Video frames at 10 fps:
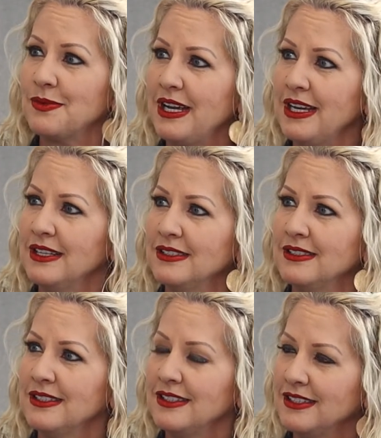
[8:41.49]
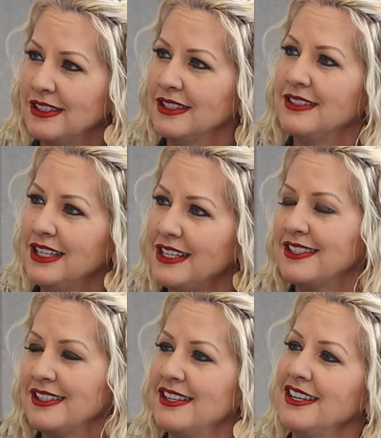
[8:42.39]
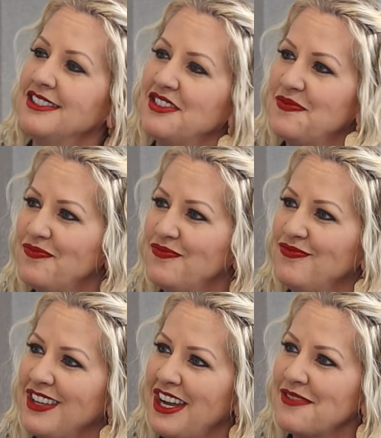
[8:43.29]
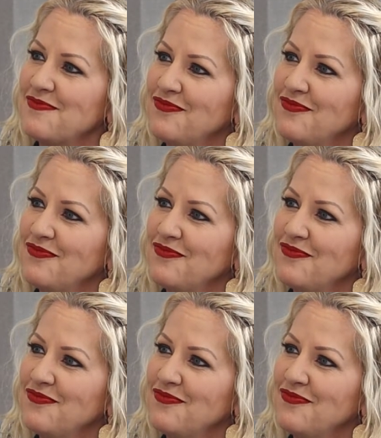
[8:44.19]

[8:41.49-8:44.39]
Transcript: way, it succeeds. Mm-hmm. Yeah.